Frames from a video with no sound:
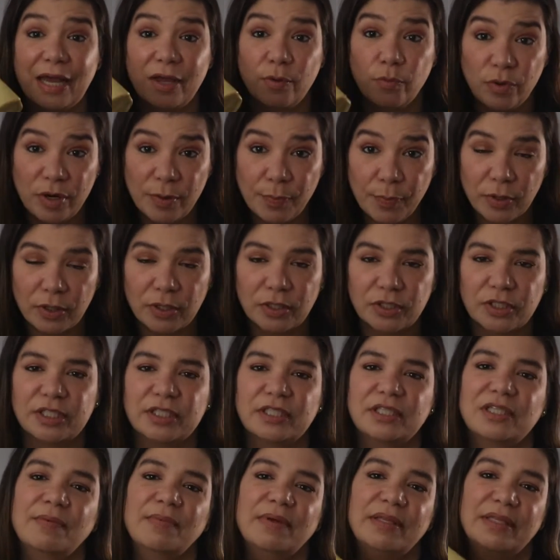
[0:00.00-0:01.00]
I
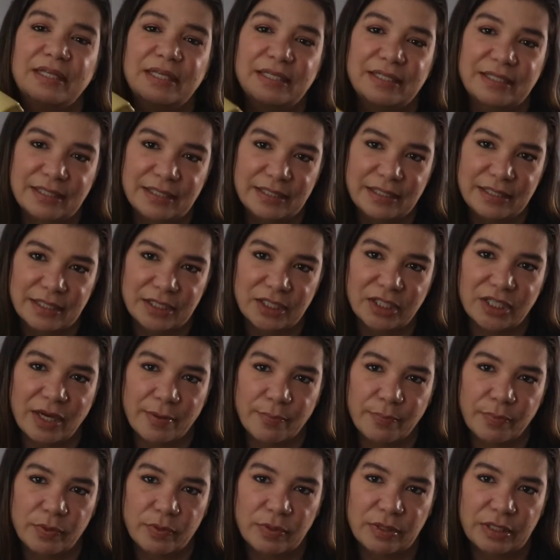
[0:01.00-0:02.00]
repurchased them, and this is the
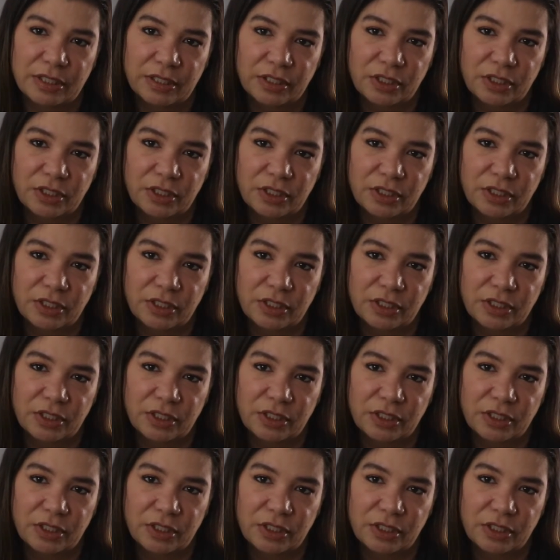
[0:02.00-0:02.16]
shampoo and